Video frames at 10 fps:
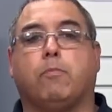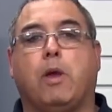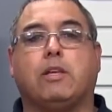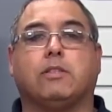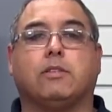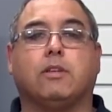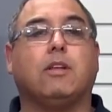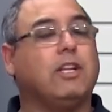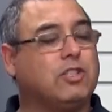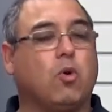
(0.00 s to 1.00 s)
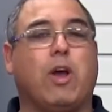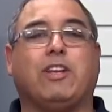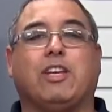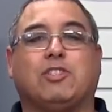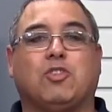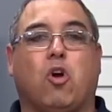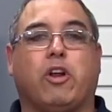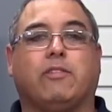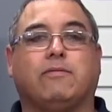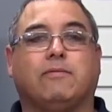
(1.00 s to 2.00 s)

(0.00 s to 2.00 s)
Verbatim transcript: through the paces. Let's go ahead and get started.